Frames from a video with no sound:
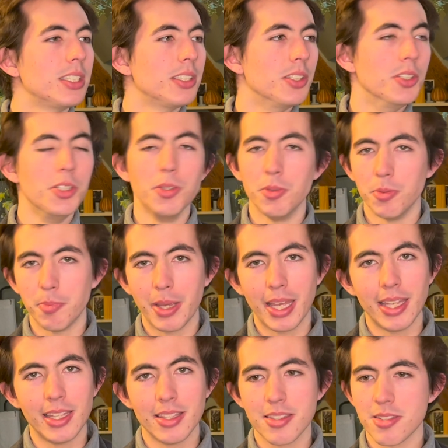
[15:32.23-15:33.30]
Newton
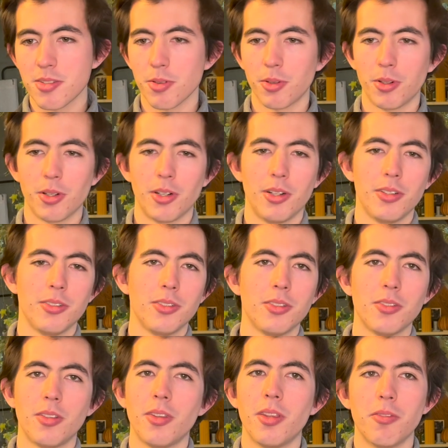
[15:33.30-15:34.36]
pens or
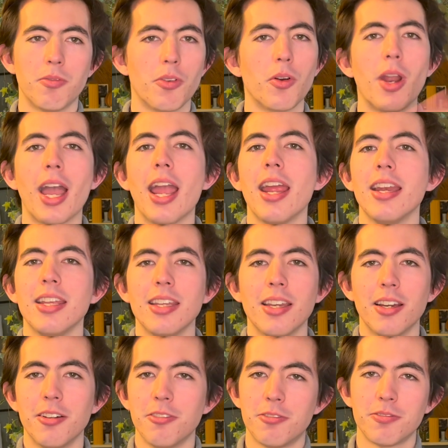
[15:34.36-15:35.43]
the variety
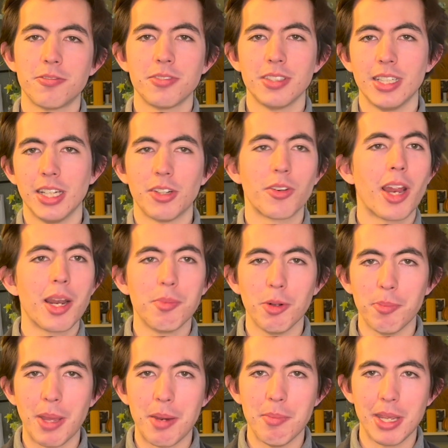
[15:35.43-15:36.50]
of incredible
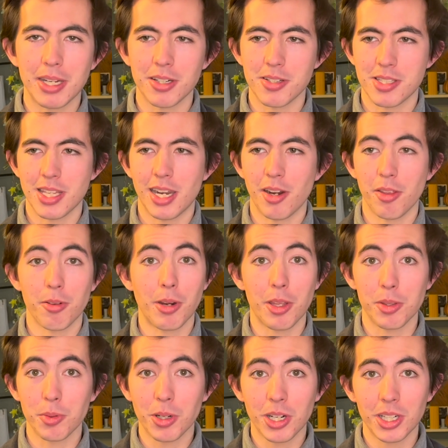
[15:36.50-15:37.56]
pen makers that are throughout
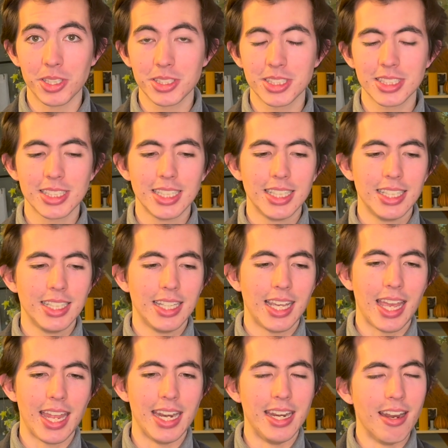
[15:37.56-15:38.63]
the world,
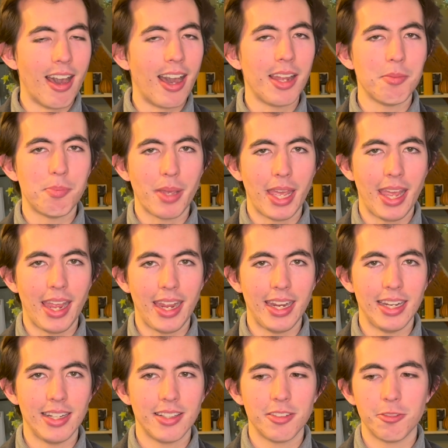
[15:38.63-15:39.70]
and not
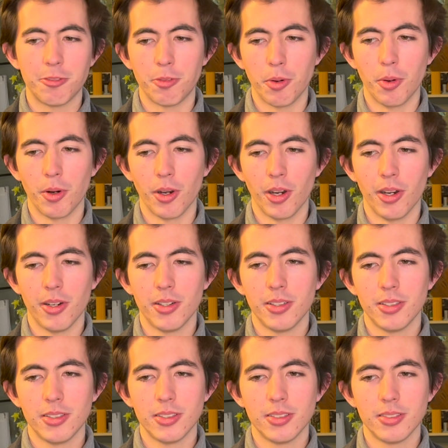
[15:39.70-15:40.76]
pay for
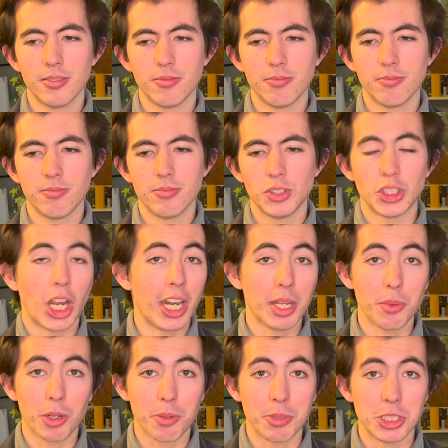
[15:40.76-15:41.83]
shoddy
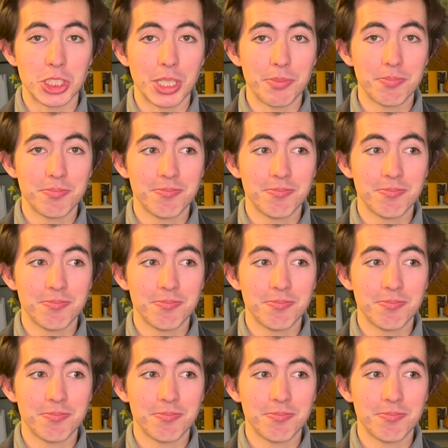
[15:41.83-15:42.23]
workmanship,